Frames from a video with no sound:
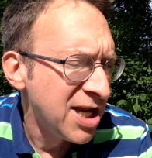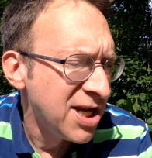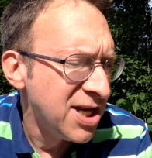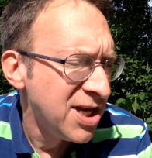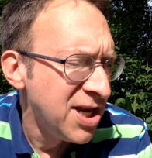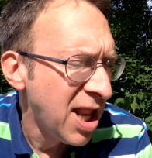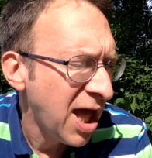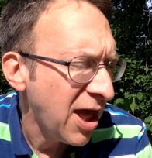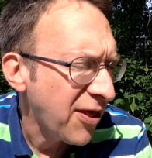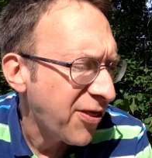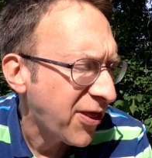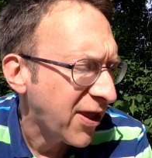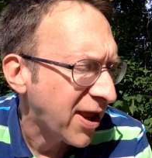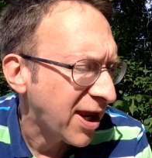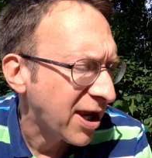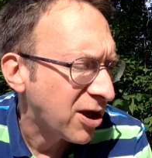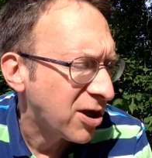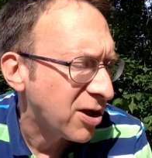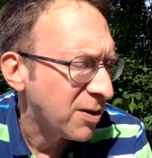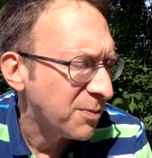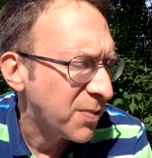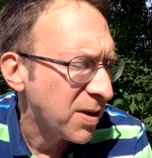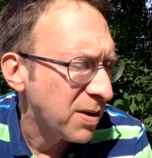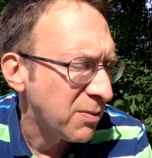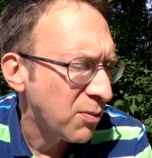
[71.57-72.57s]
Nothing
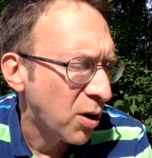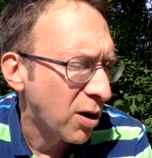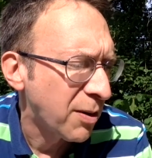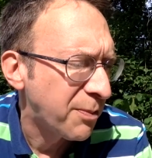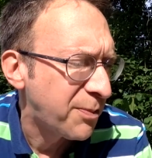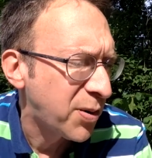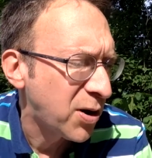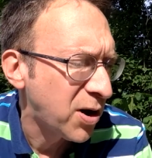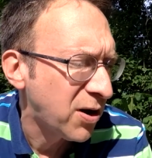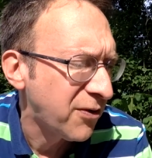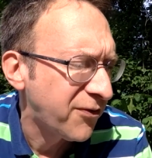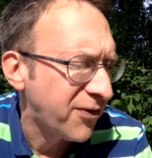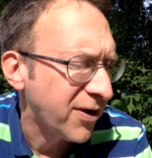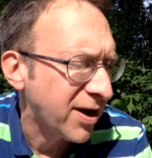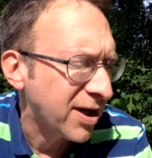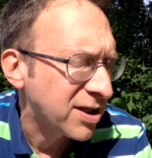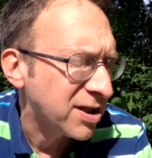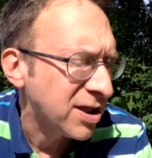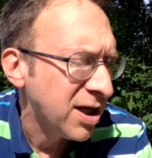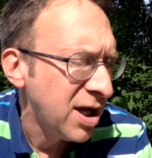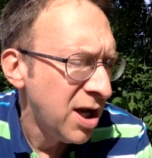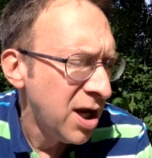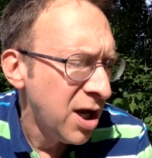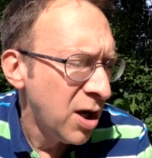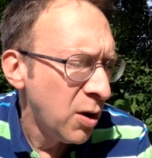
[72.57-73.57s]
could be more perfect.
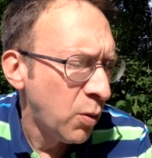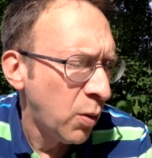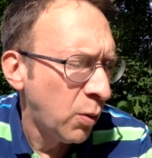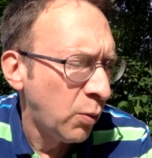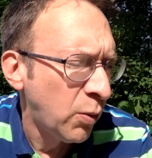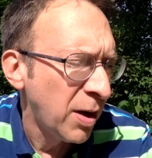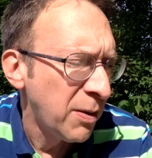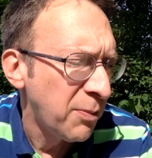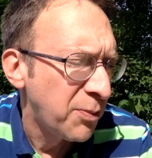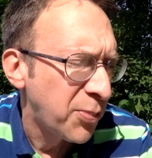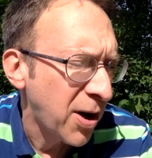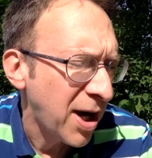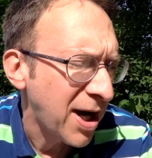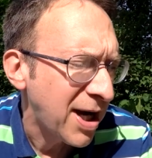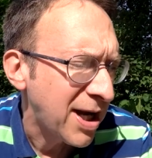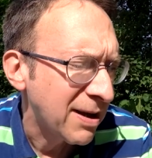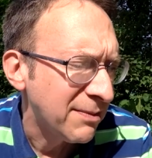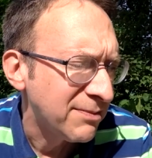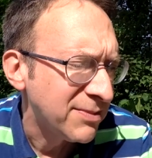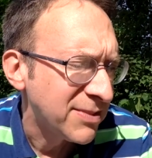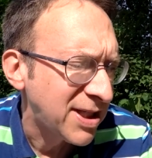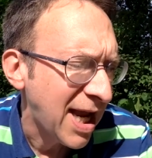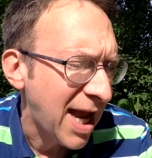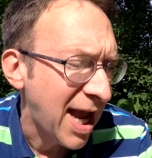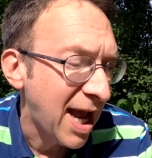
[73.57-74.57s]
When we break
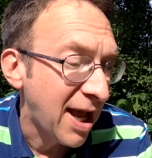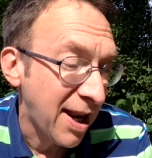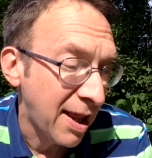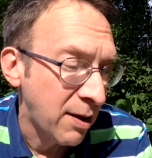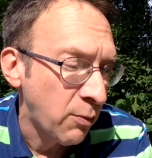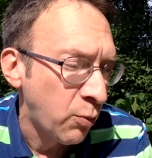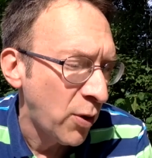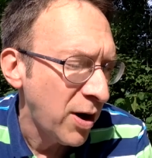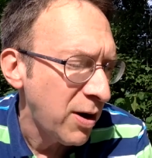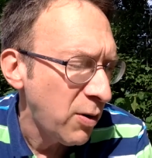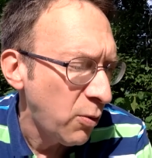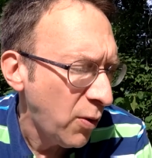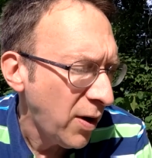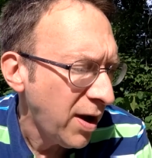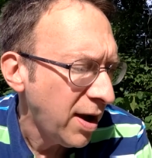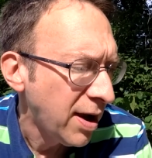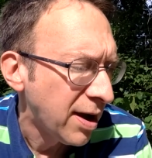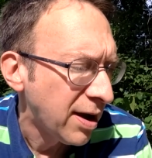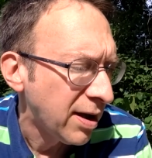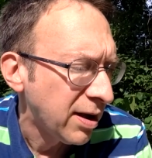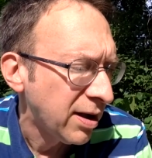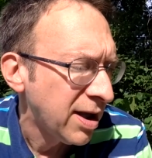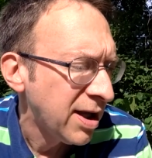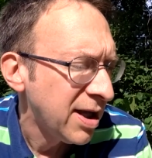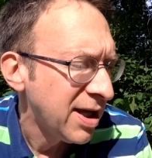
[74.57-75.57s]
him down, and we
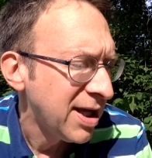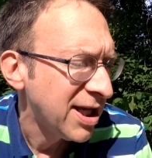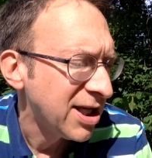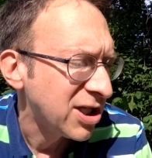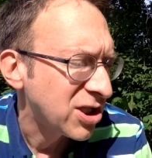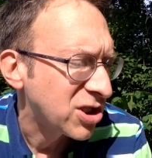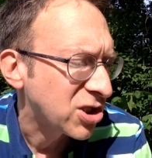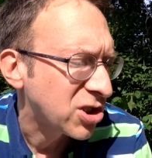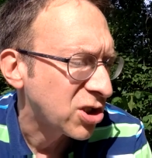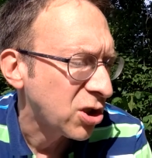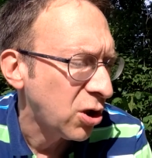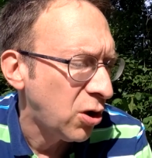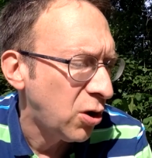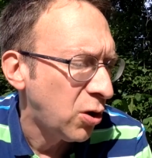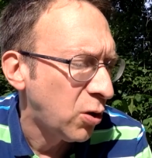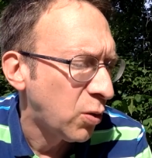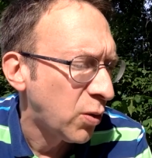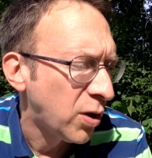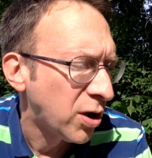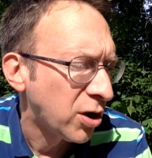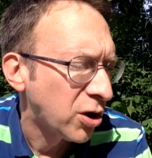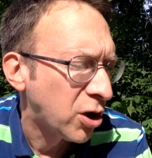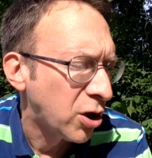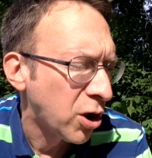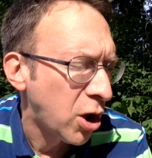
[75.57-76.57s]
will, his soul
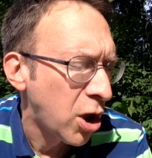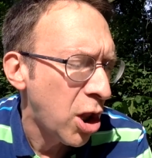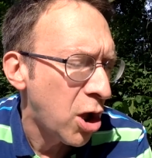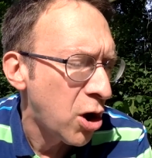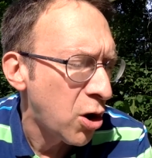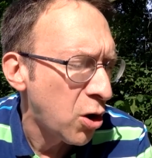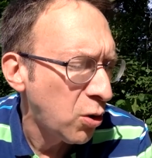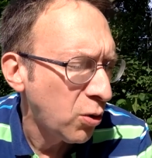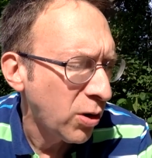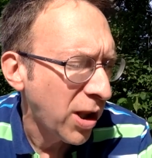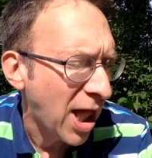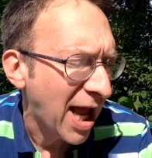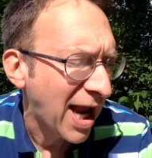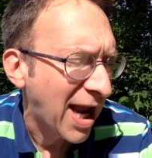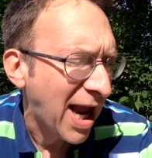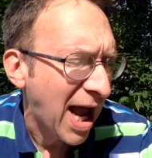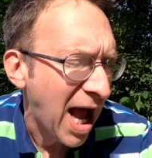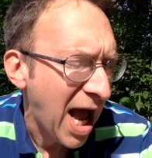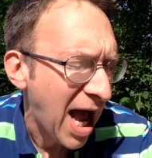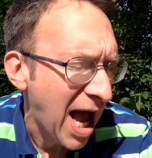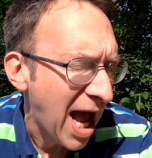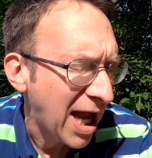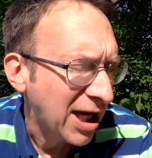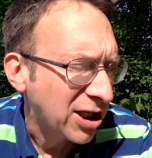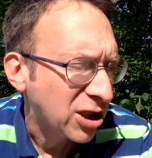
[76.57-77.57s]
will glow like
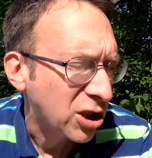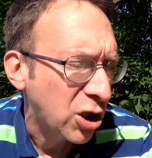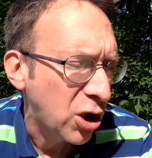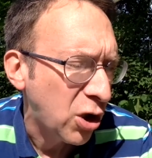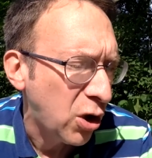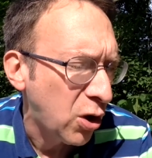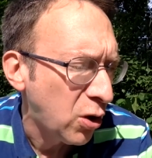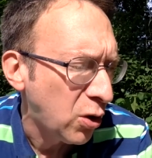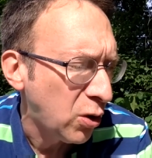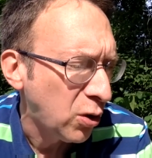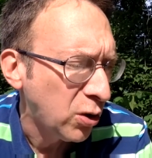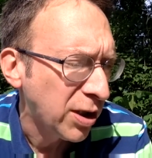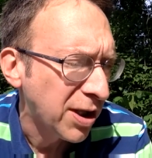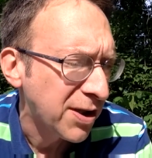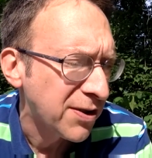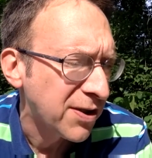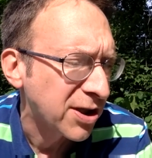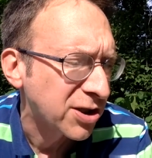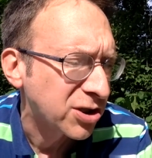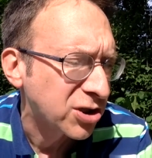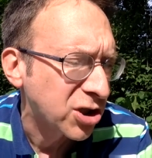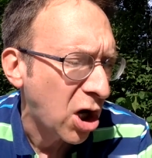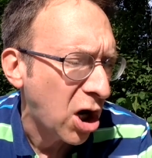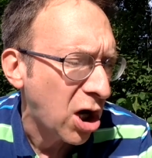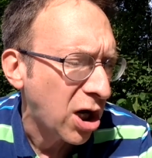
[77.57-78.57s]
hot coal in
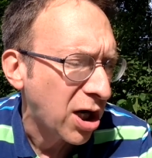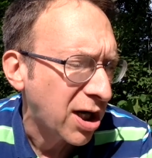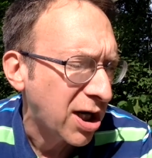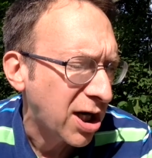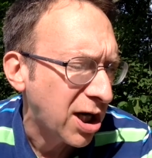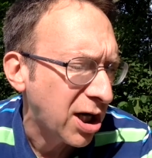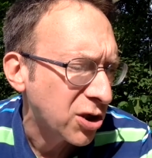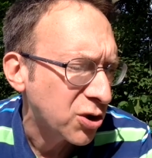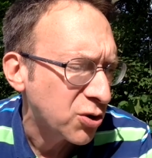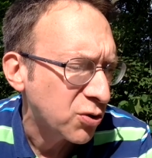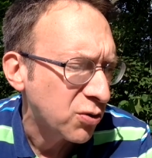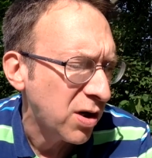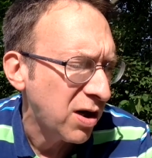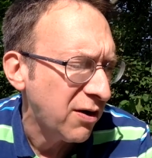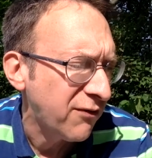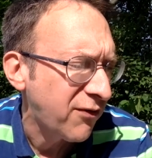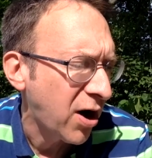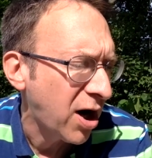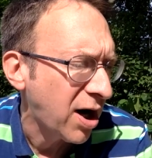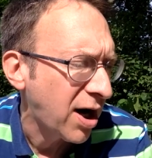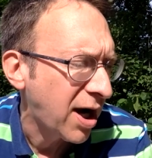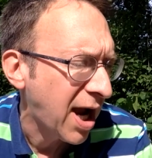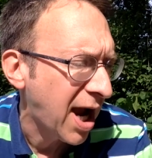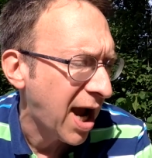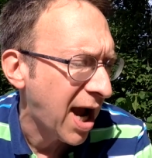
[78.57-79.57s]
the dark country of
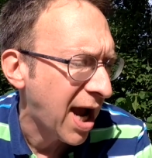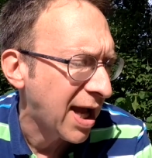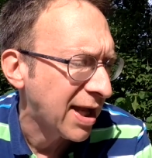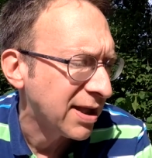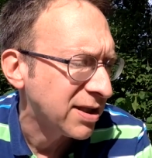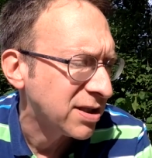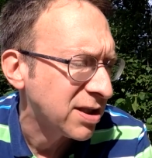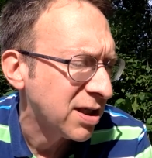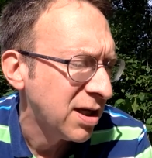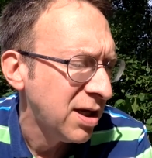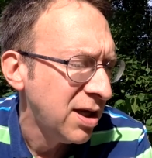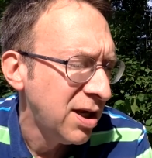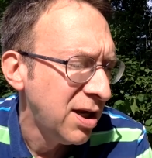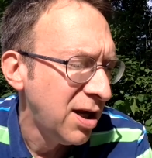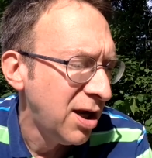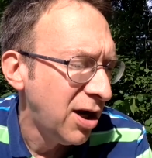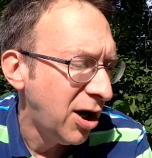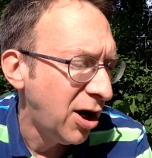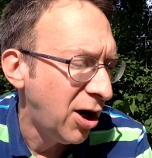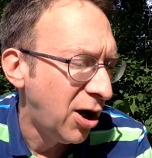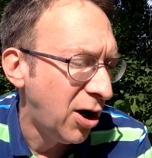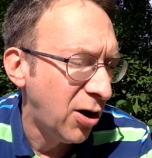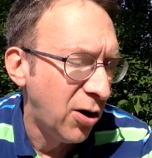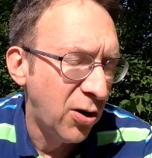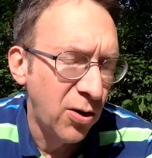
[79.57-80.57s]
our gods.
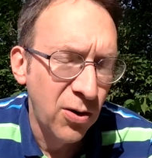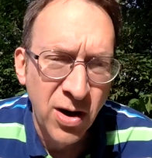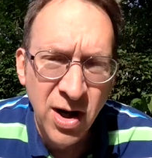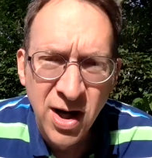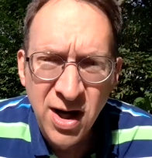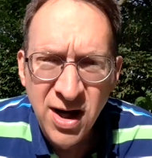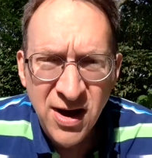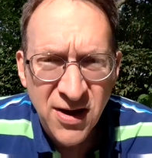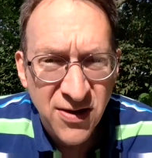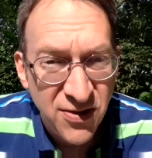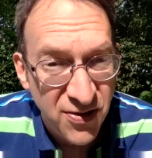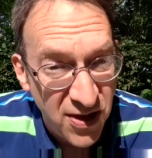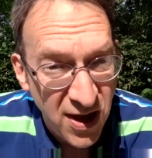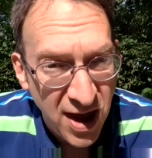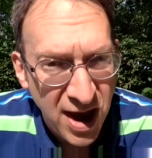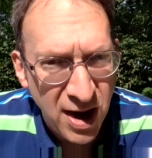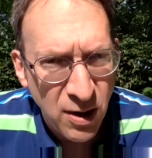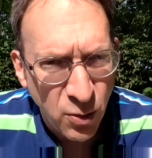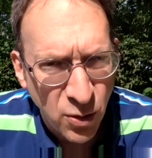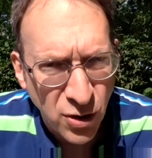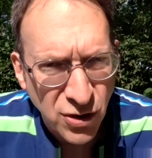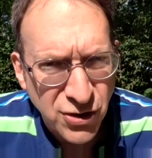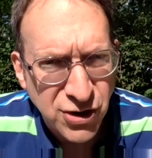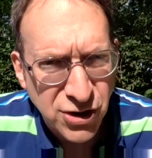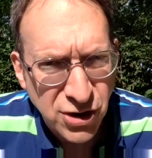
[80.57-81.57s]
Oh, they
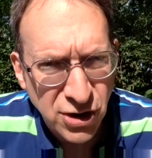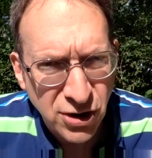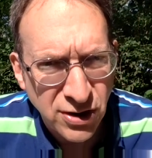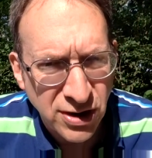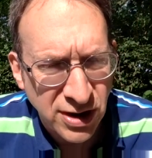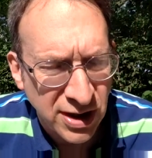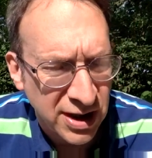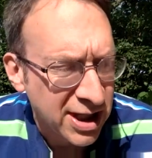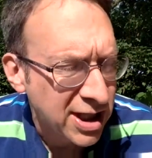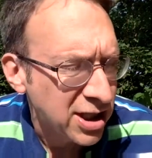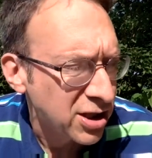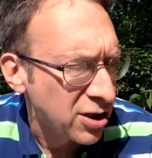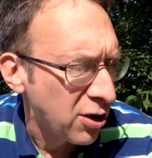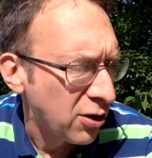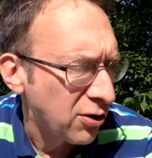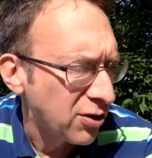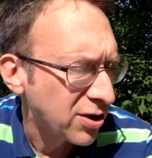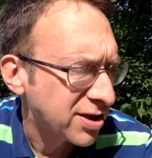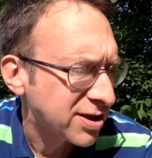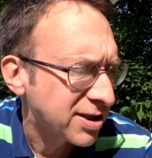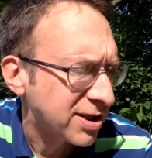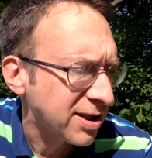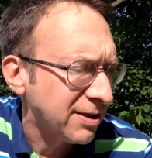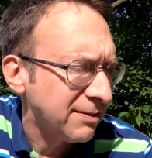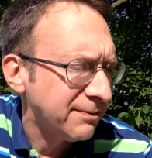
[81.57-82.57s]
will certainly
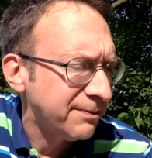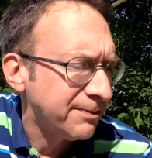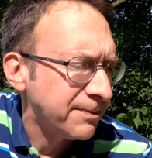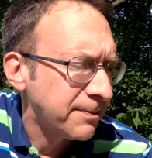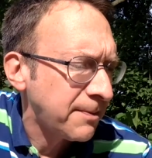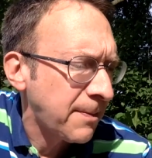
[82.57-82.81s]
notice him.